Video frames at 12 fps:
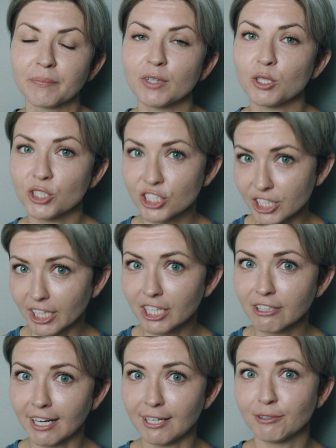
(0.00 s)
you should check
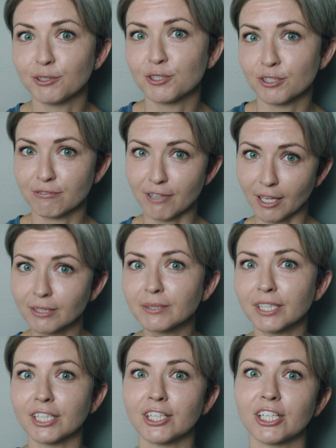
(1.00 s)
her out. You should follow
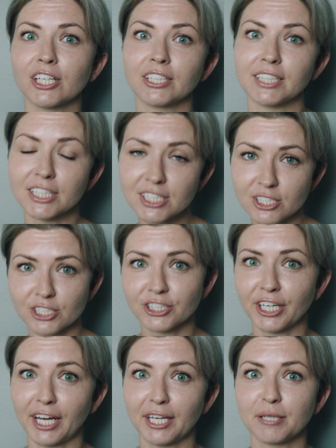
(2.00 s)
her on
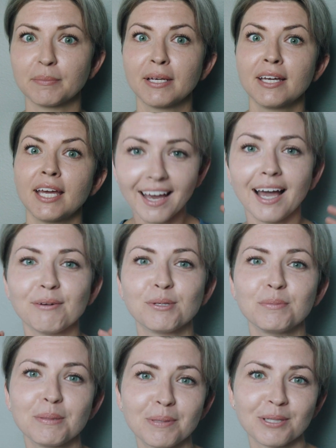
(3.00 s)
Instagram. I
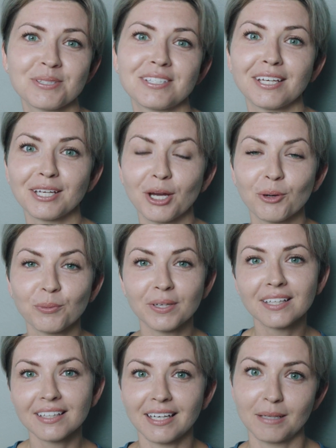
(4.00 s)
will be posting
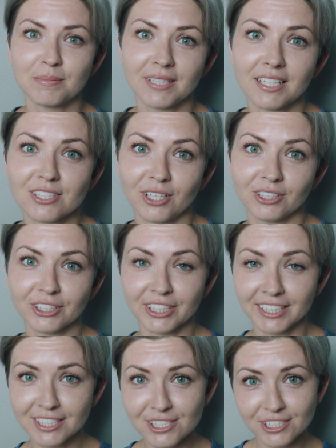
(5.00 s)
weekly updates on our
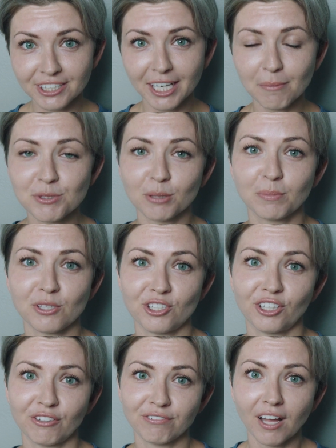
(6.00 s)
Instagram, so be
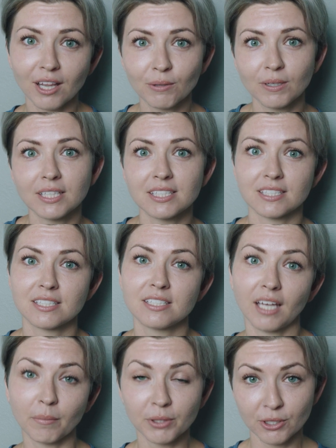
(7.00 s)
sure to follow us. It's
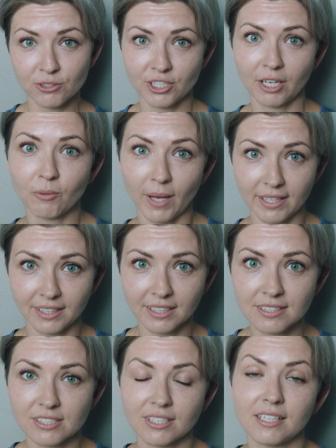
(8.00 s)
WOJ
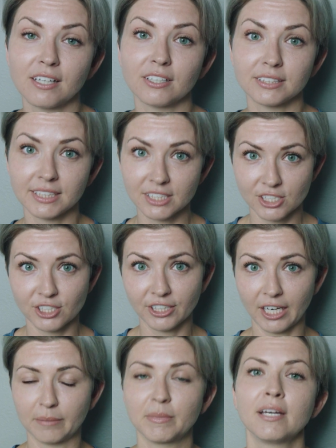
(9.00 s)
Weddings on
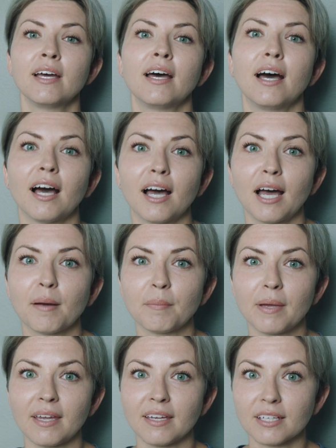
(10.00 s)
Instagram.
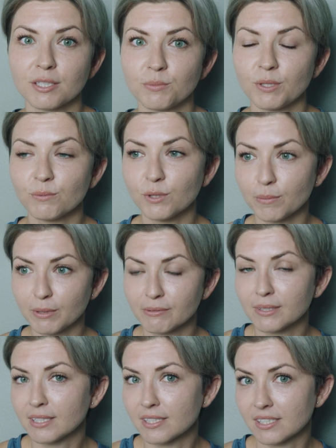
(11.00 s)
And we will be
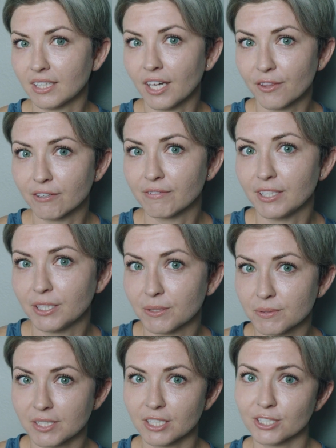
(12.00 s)
releasing other
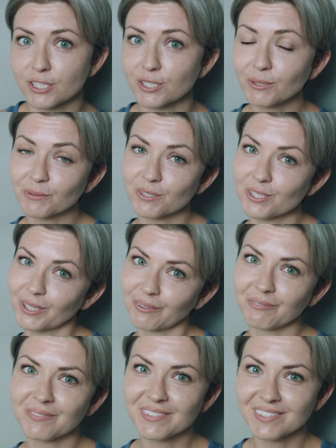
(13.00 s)
videos here soon, so